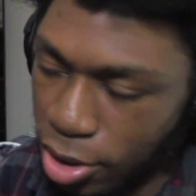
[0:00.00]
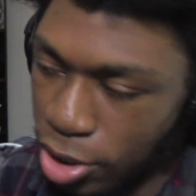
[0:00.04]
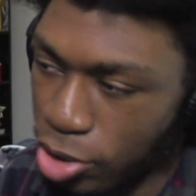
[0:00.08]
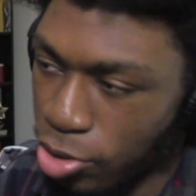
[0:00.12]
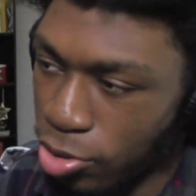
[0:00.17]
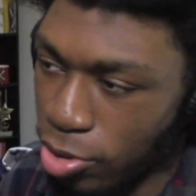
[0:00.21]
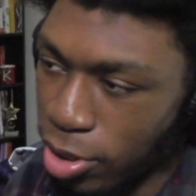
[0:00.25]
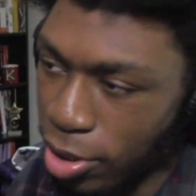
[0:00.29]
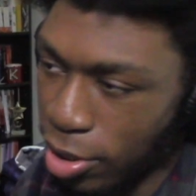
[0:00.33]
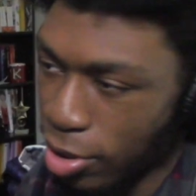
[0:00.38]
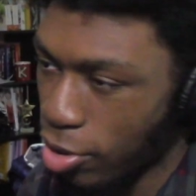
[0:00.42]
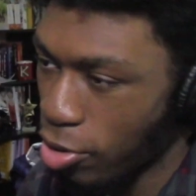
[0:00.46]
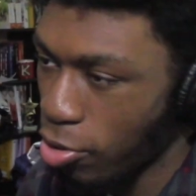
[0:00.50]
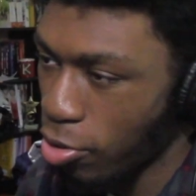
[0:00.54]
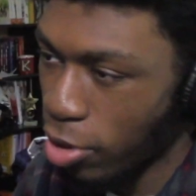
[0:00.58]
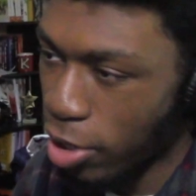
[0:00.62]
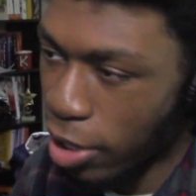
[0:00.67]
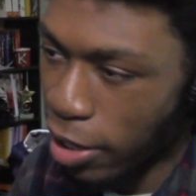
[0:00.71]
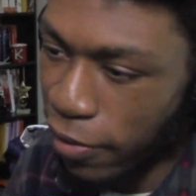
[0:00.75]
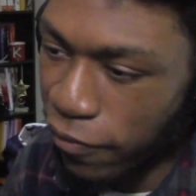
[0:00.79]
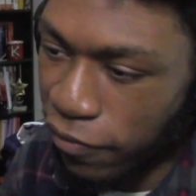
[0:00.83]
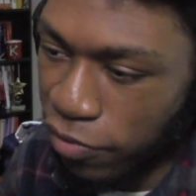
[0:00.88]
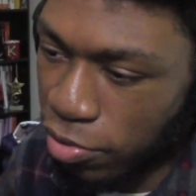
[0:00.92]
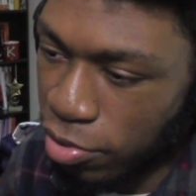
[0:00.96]
Yuki's
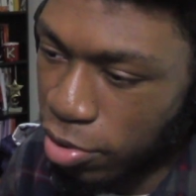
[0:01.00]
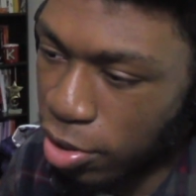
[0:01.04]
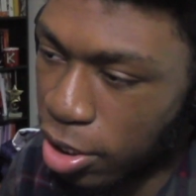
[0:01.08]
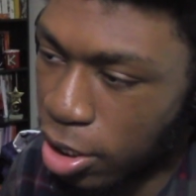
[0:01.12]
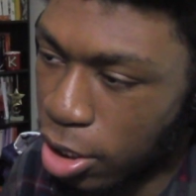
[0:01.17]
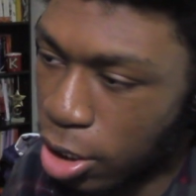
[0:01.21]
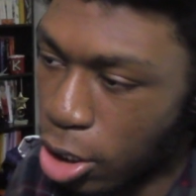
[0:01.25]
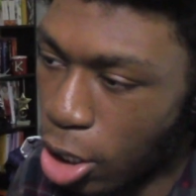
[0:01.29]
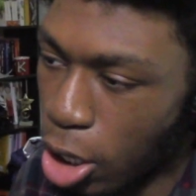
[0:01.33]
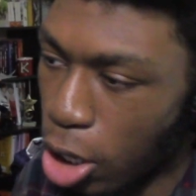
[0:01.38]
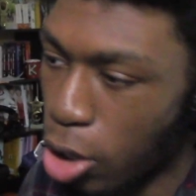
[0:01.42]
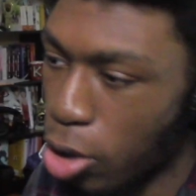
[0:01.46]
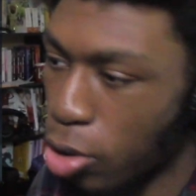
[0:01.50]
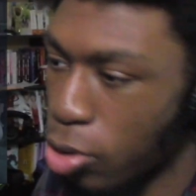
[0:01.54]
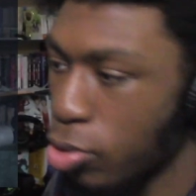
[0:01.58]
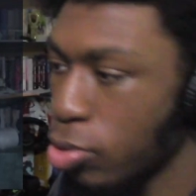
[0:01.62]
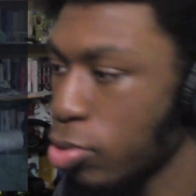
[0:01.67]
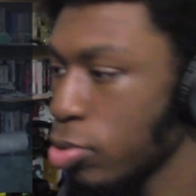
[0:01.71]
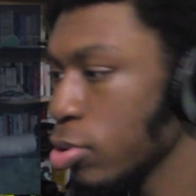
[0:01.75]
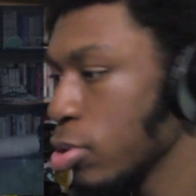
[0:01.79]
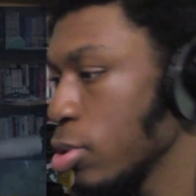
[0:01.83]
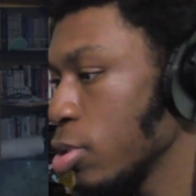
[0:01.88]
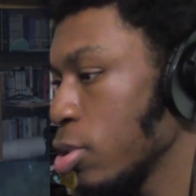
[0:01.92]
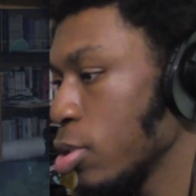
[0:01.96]
going after Kyo.